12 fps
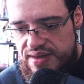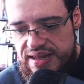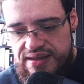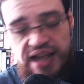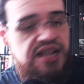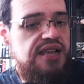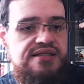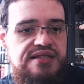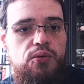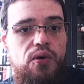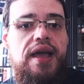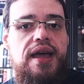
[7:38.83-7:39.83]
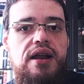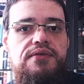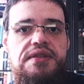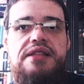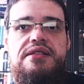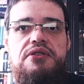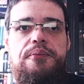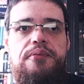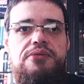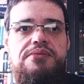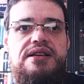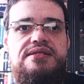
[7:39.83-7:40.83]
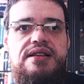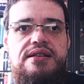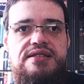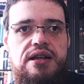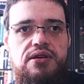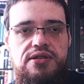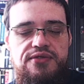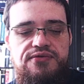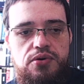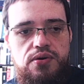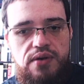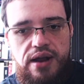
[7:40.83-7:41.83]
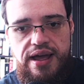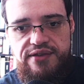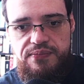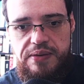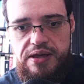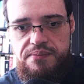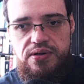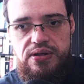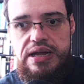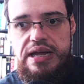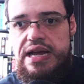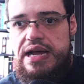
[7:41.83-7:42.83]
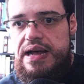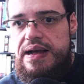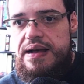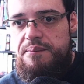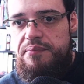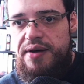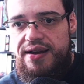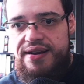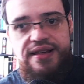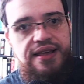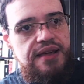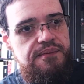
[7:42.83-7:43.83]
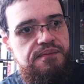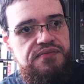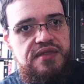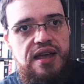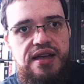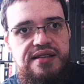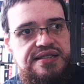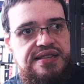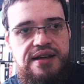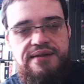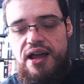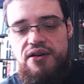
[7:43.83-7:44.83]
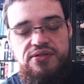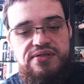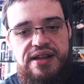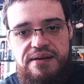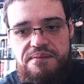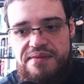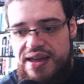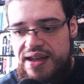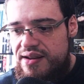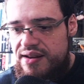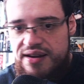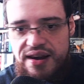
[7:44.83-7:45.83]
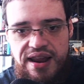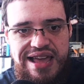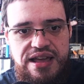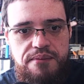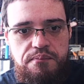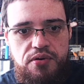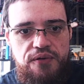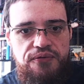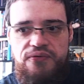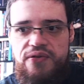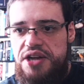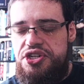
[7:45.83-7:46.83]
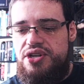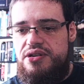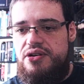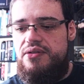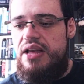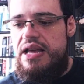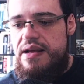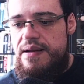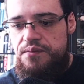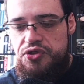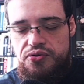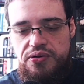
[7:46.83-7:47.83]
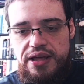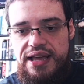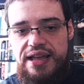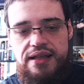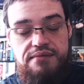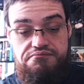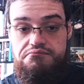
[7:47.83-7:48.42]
that he is aware of that the Republicans, there's a lot of pro life people, but he danced around and made it like a professional. You, it,